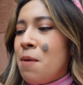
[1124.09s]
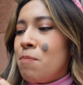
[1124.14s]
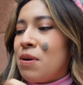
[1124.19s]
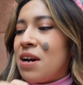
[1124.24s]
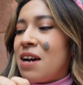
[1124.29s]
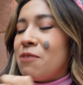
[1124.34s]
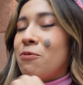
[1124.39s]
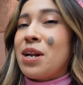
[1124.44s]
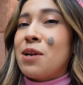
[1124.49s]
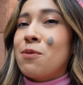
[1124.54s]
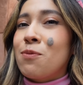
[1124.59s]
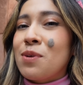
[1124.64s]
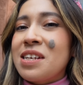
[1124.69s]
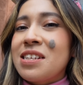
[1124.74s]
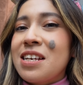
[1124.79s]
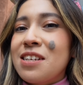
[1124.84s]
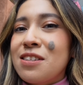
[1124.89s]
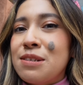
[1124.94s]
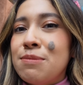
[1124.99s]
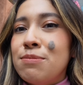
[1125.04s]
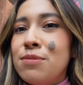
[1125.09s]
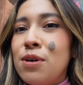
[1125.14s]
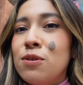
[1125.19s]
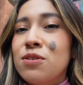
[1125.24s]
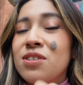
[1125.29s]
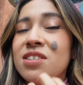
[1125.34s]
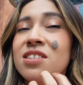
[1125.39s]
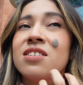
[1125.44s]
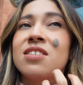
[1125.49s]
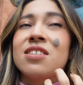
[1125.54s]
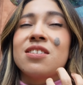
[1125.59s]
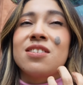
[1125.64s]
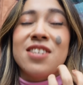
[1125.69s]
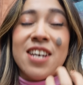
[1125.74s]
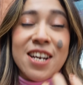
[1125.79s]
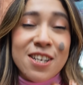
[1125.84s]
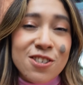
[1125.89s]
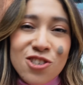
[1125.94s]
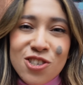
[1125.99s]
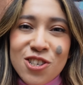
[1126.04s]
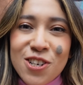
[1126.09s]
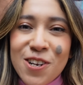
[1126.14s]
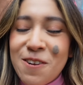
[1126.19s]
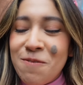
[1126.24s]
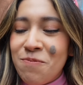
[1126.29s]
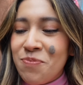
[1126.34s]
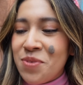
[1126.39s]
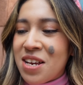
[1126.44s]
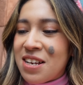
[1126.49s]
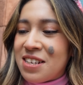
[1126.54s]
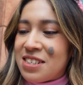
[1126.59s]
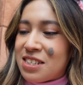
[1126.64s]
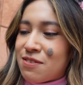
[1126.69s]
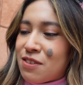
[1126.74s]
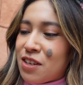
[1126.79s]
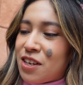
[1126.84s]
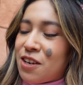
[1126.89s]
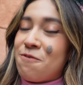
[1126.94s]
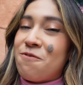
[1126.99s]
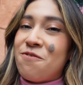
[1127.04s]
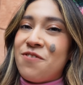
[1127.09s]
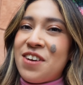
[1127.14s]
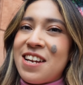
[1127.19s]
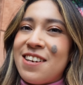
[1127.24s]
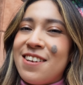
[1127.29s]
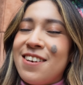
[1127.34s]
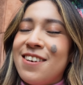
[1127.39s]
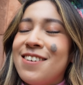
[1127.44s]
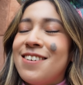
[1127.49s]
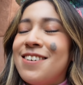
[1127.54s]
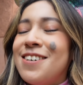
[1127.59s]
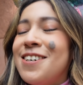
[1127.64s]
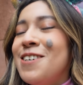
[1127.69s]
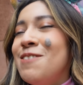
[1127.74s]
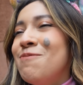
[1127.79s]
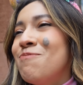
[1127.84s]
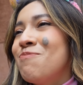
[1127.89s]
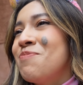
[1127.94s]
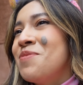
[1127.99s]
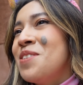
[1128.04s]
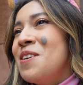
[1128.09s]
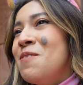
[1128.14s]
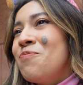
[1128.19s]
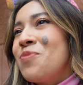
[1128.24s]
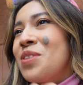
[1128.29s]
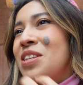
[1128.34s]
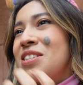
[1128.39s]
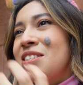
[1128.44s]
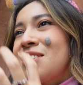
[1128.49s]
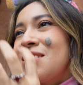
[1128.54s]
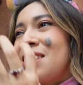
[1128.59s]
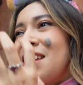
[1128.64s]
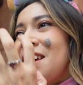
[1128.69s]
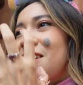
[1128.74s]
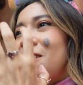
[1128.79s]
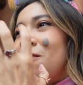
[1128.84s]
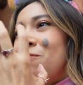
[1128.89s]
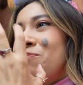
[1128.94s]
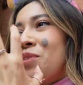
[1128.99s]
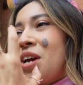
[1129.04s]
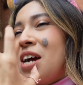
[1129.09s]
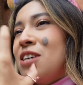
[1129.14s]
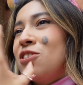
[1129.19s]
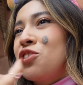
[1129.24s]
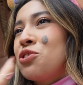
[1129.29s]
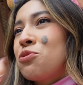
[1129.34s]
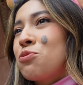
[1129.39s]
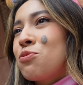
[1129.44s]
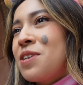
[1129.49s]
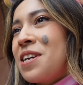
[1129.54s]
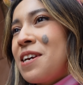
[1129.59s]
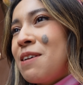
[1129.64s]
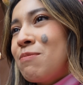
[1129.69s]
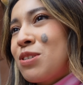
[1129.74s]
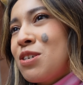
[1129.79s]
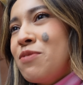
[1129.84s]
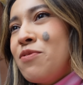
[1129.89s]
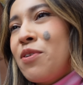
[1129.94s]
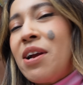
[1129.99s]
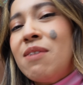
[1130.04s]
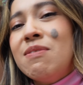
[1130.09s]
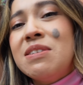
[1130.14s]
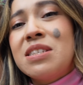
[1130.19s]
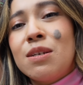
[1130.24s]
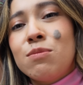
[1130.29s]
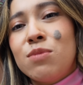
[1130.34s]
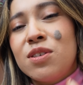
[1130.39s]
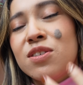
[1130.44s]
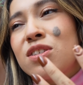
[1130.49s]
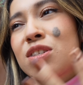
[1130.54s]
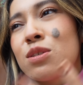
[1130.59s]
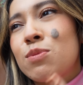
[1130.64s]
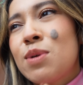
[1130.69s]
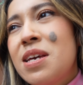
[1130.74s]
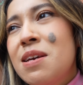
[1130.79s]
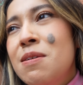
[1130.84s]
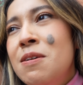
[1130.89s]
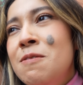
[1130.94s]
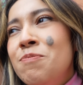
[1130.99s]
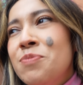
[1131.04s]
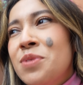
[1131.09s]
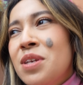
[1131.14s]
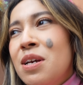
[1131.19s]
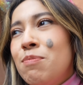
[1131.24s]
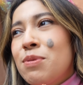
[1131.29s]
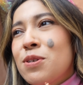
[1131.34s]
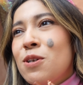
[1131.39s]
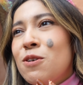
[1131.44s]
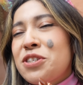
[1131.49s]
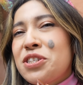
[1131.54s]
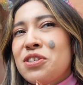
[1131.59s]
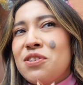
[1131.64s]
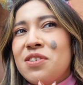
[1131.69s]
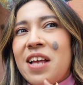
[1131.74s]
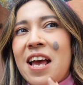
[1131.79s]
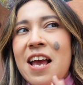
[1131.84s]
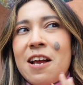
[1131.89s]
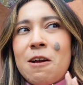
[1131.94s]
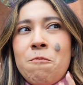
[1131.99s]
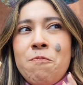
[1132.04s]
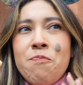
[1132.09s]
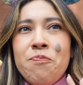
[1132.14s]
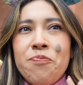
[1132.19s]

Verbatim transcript: But what I really like the most is the texture because of the confetti. Oh, this is like a dream. So if you're craving something sweet but also like